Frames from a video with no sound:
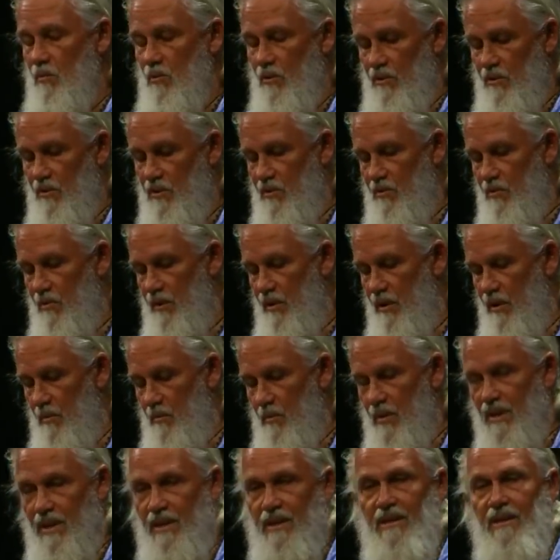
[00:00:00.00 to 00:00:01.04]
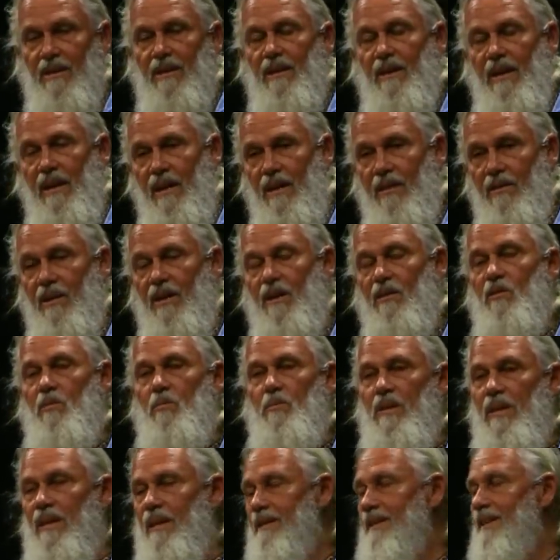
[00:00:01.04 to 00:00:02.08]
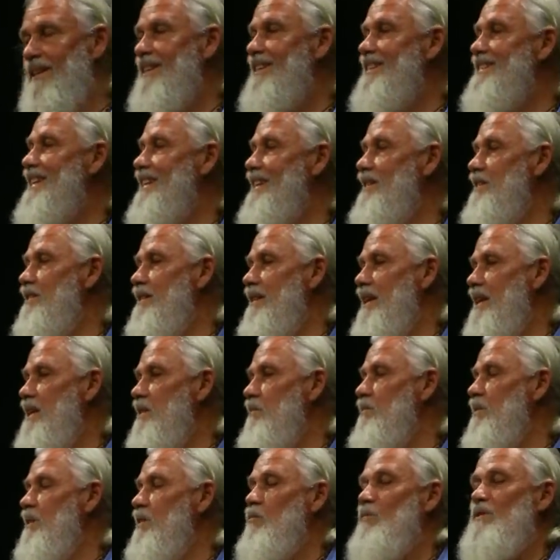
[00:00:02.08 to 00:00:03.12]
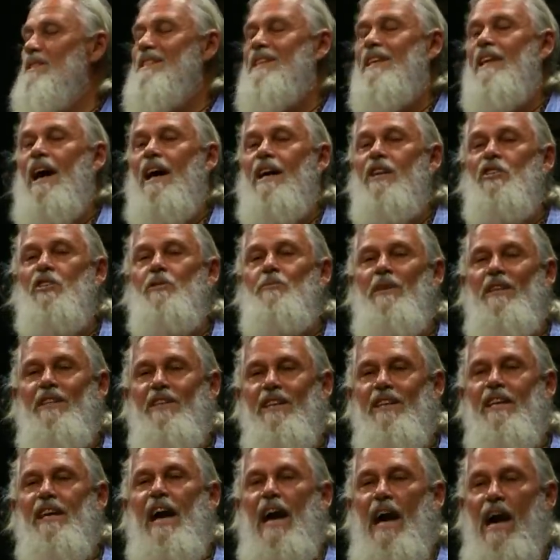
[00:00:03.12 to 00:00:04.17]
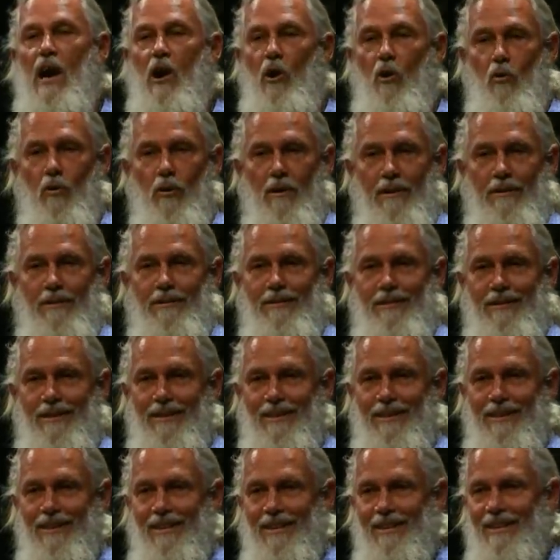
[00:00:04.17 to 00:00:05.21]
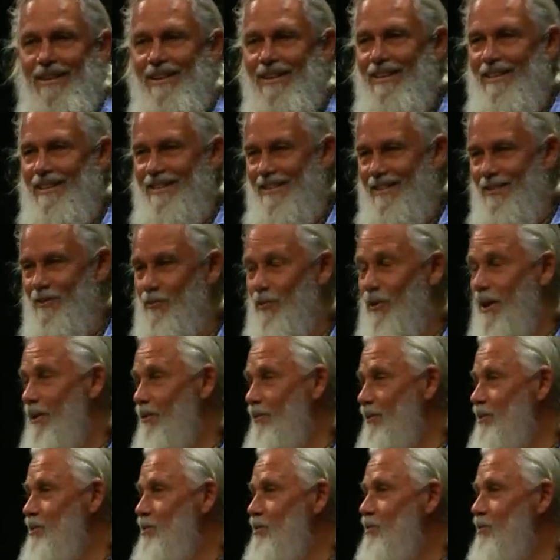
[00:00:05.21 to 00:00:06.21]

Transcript: more of the story in a minute. And the other being that attained enlightenment was Lakshmi the cow, who always